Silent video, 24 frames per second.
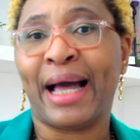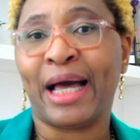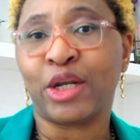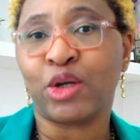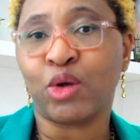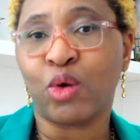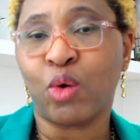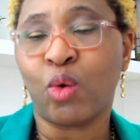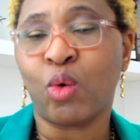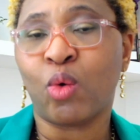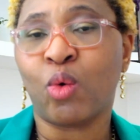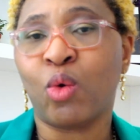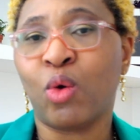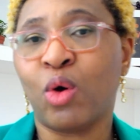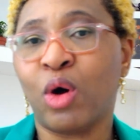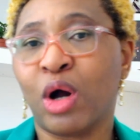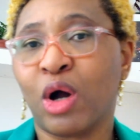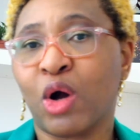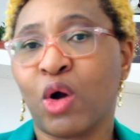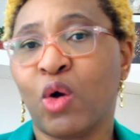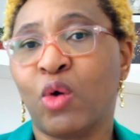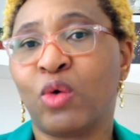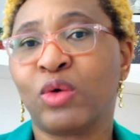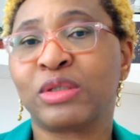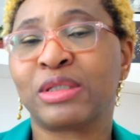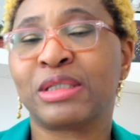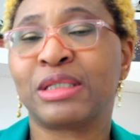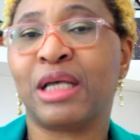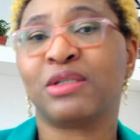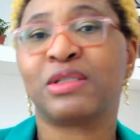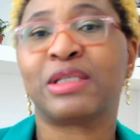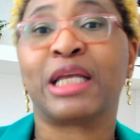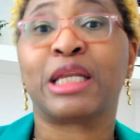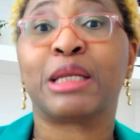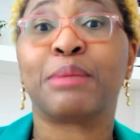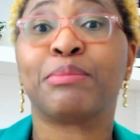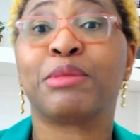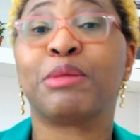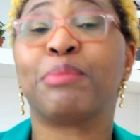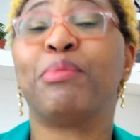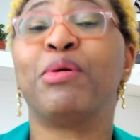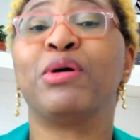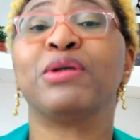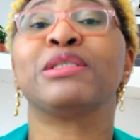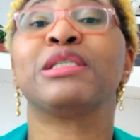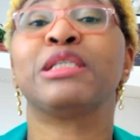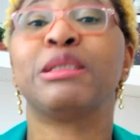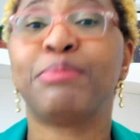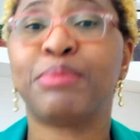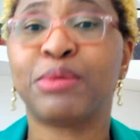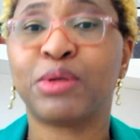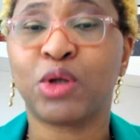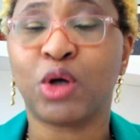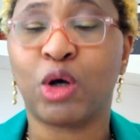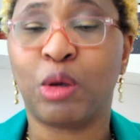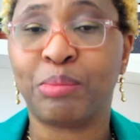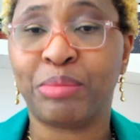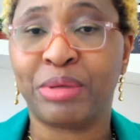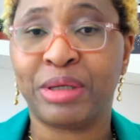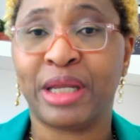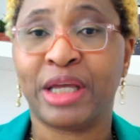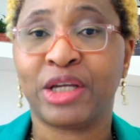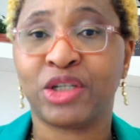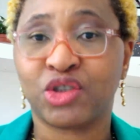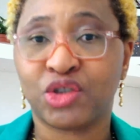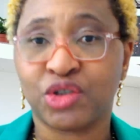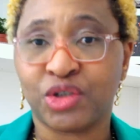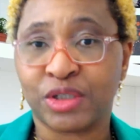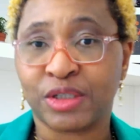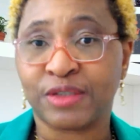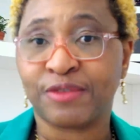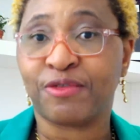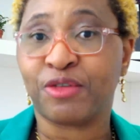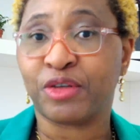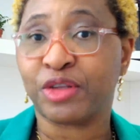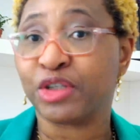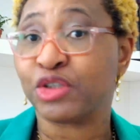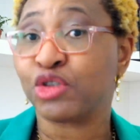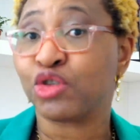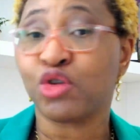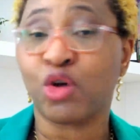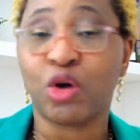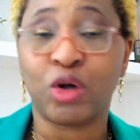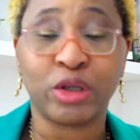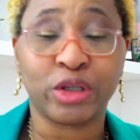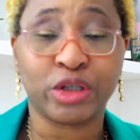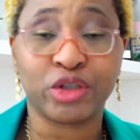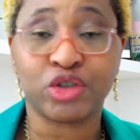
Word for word: and O goes that the possible combinations for the, all the